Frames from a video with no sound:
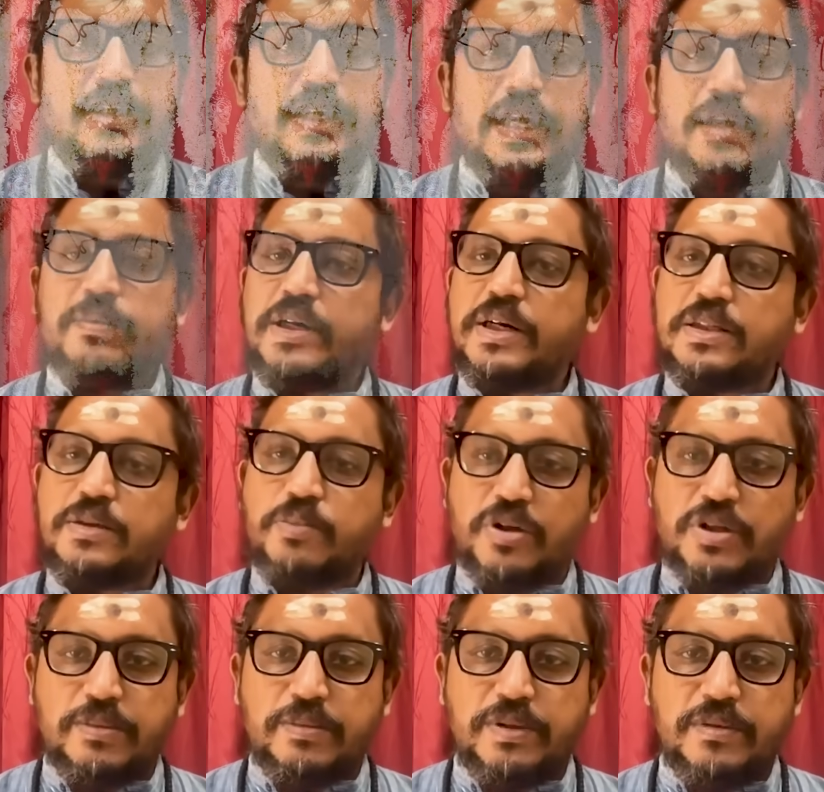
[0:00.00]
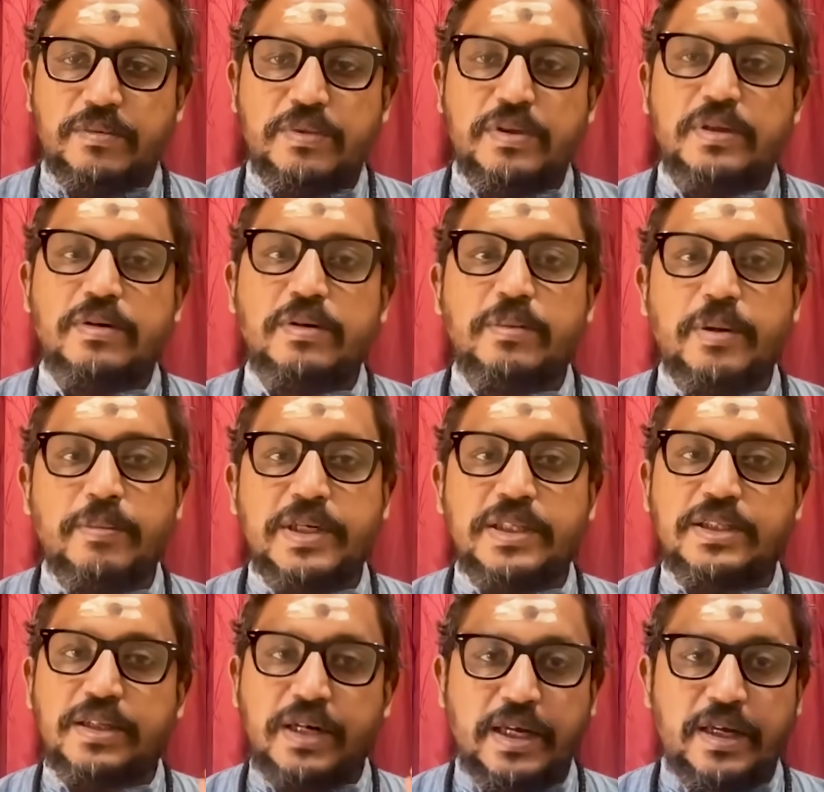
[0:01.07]
rare, but it's possible. Remember,
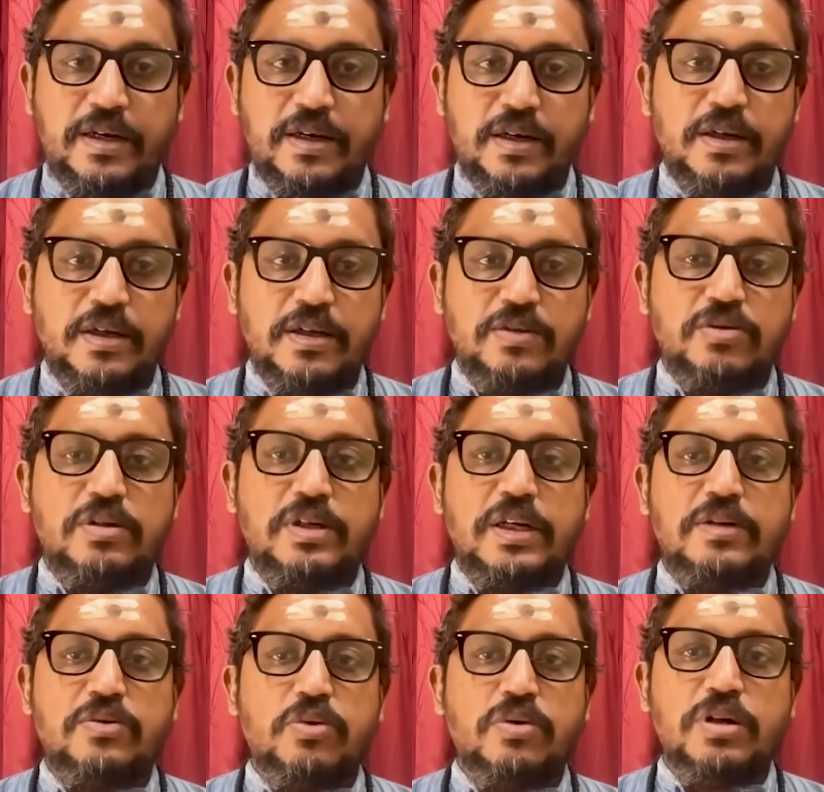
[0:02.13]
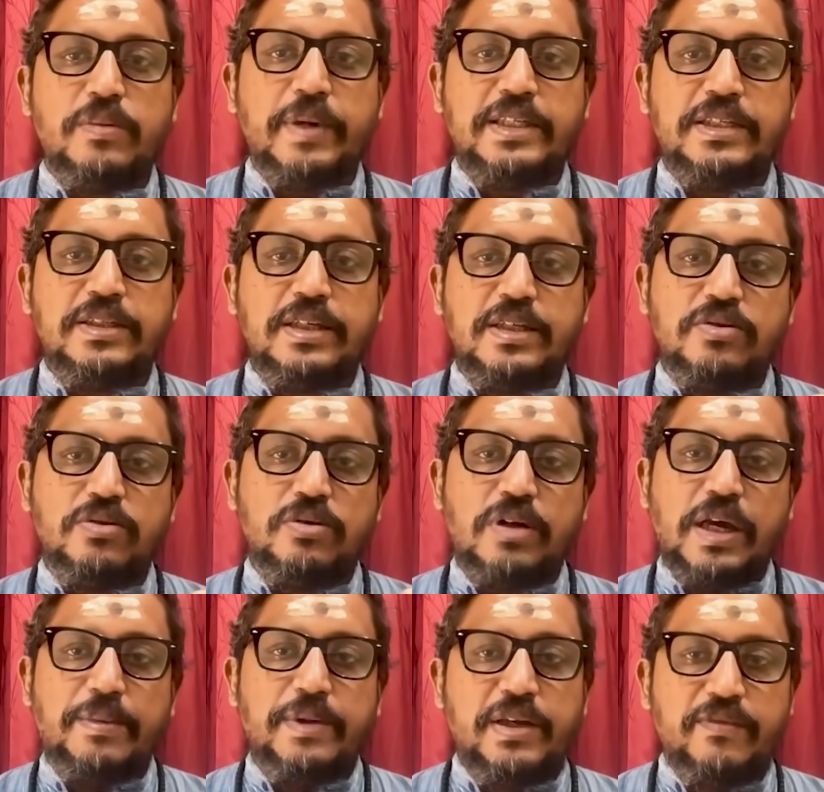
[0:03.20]
it's rare. So don't imagine that's going to
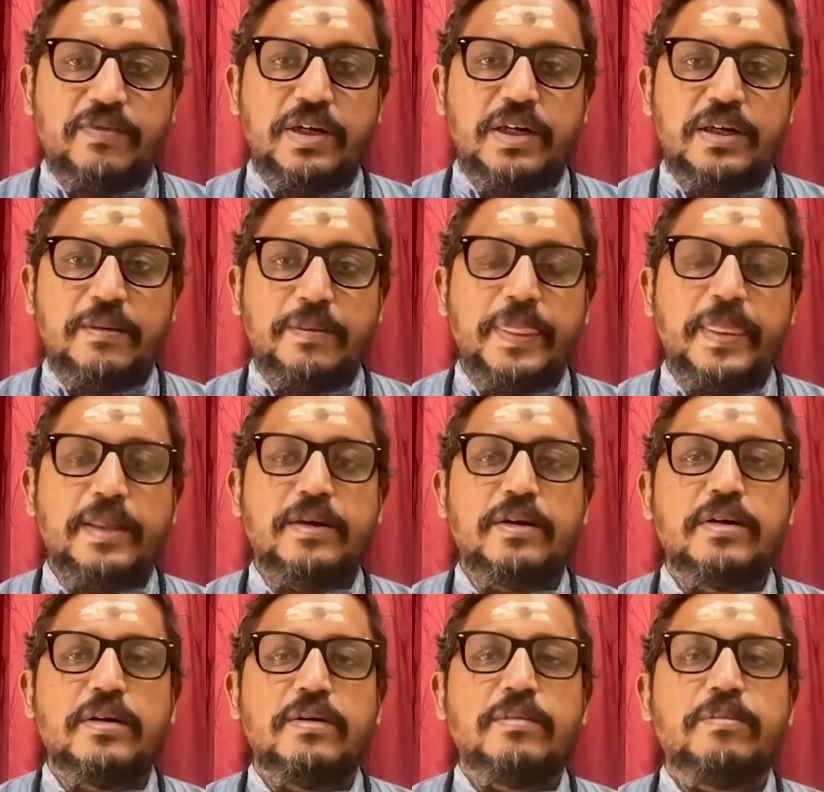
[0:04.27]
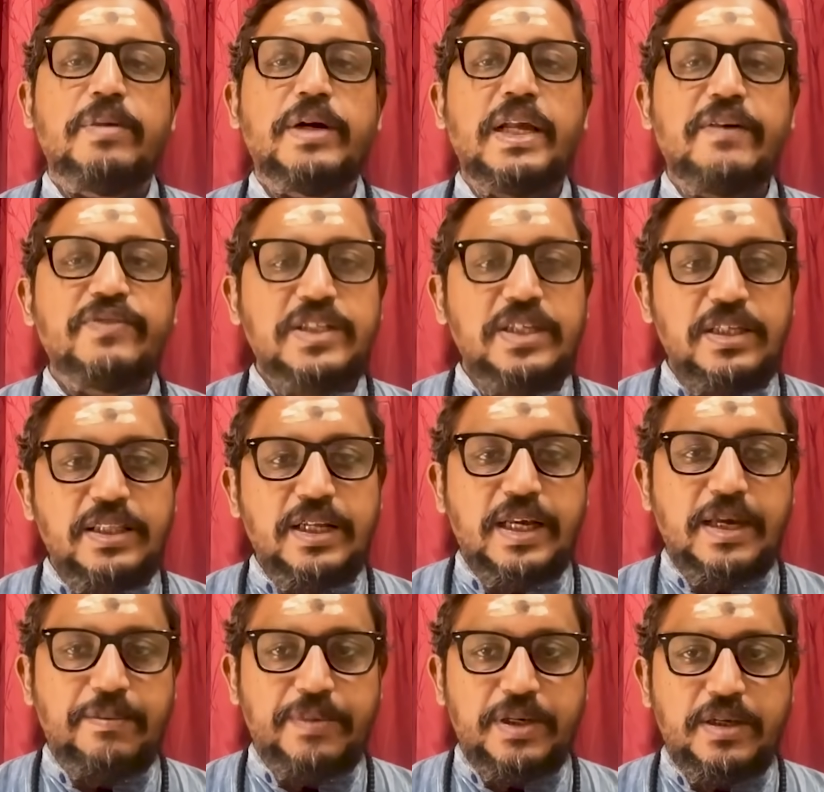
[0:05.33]
happen every day. But I've seen that
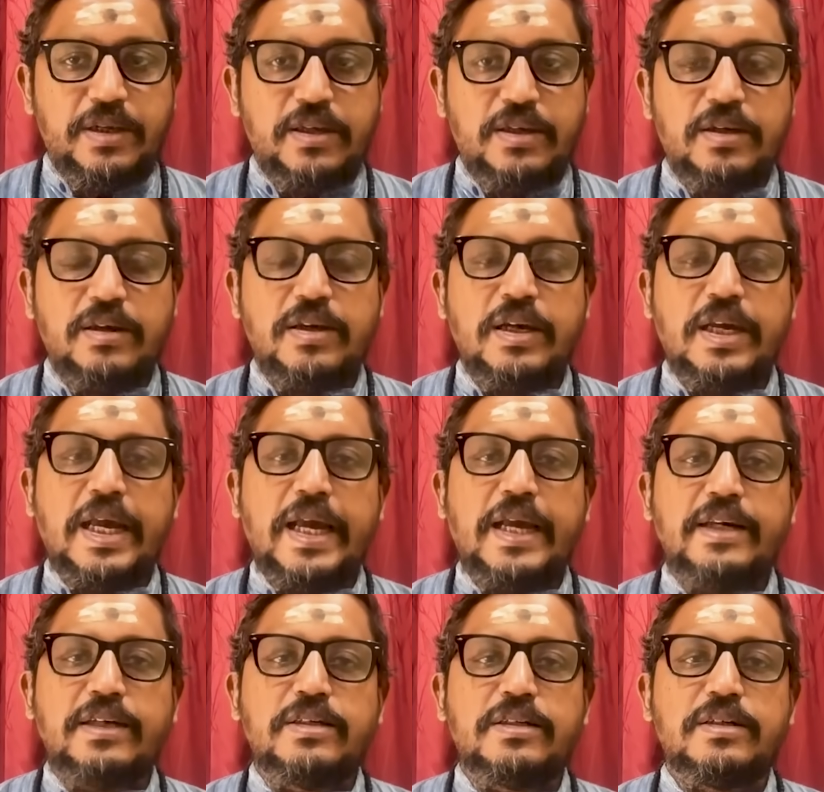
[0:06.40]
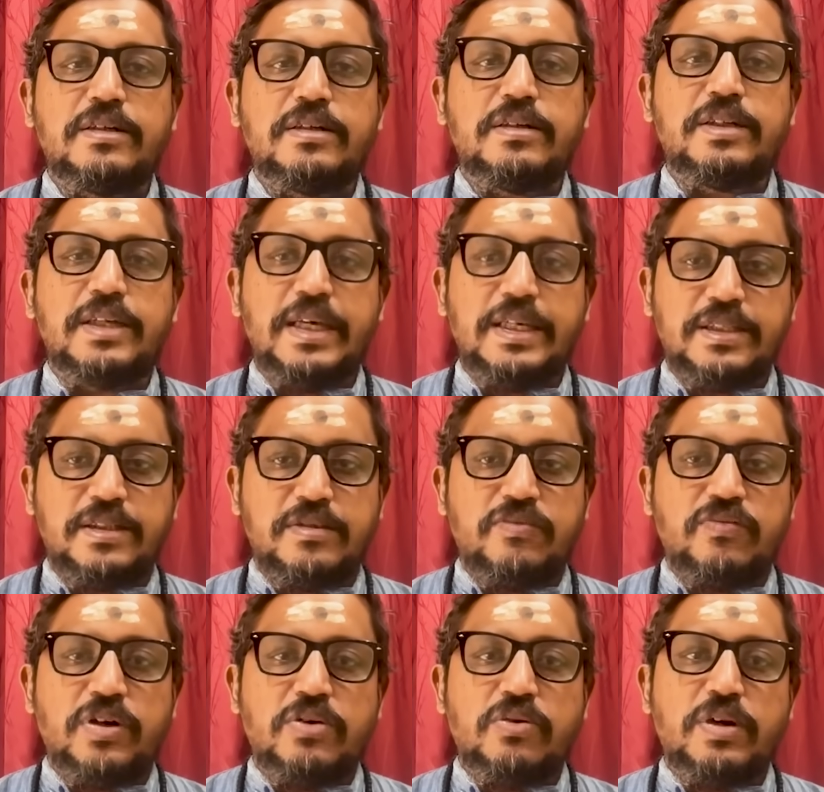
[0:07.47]
happening. And yes,
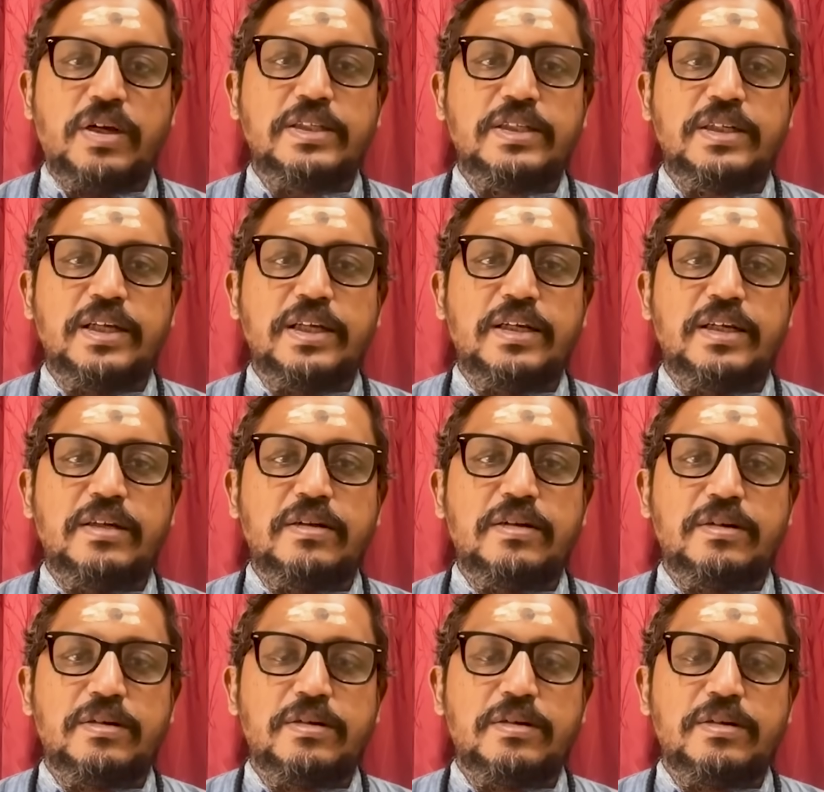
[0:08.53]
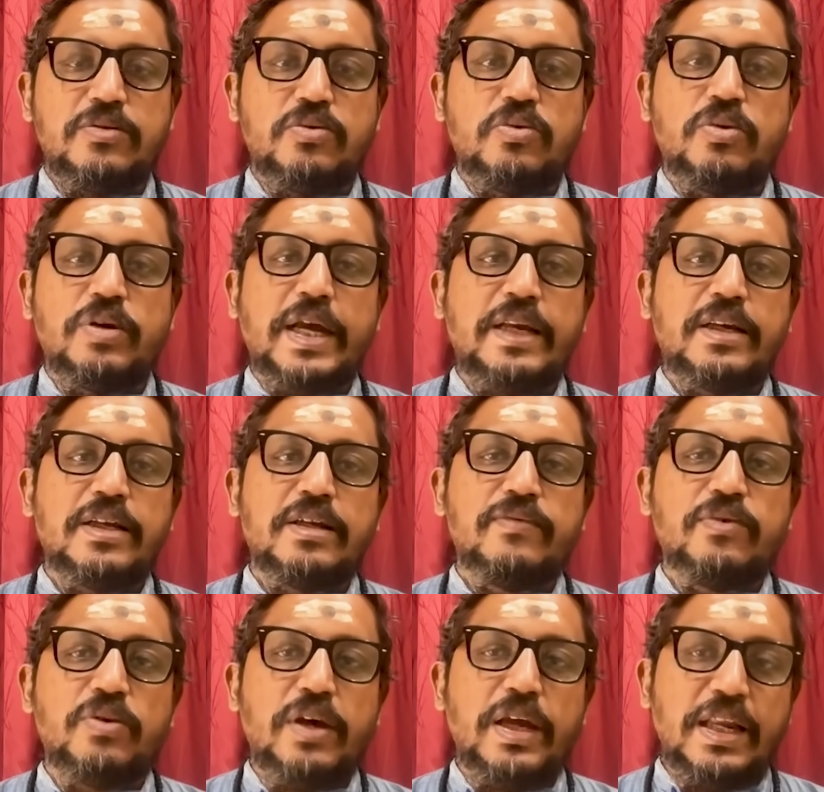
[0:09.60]
Vatuka is a deity who can give
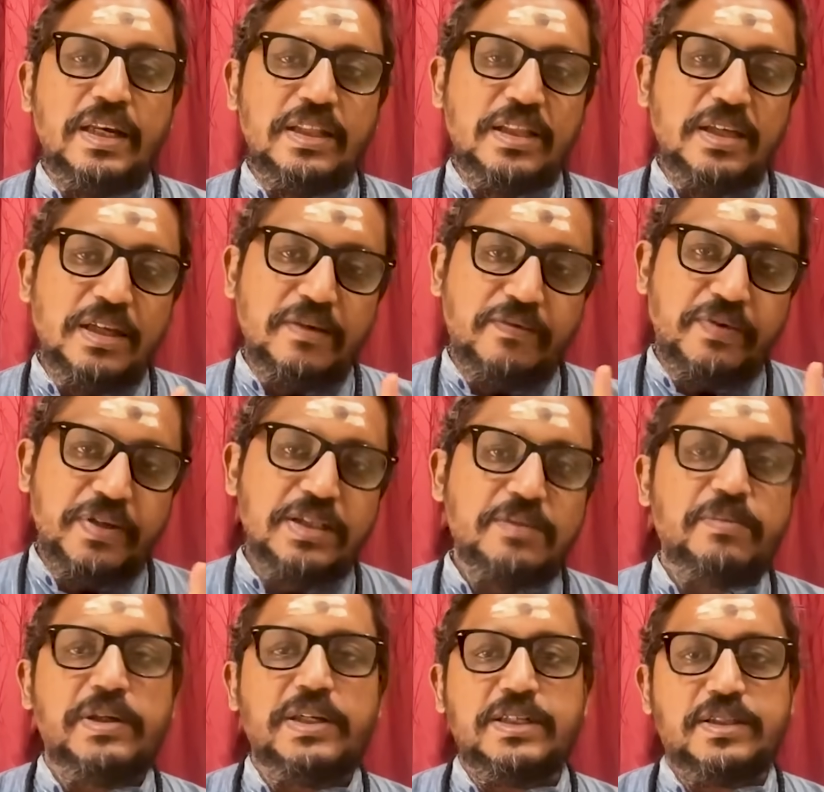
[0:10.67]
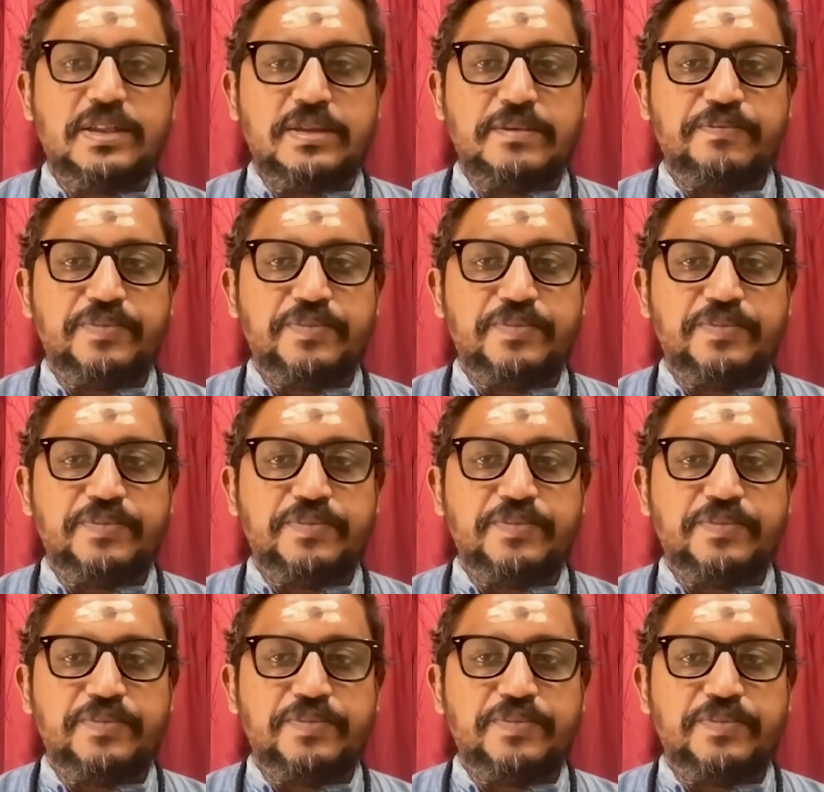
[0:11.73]
you anything if he is pleased.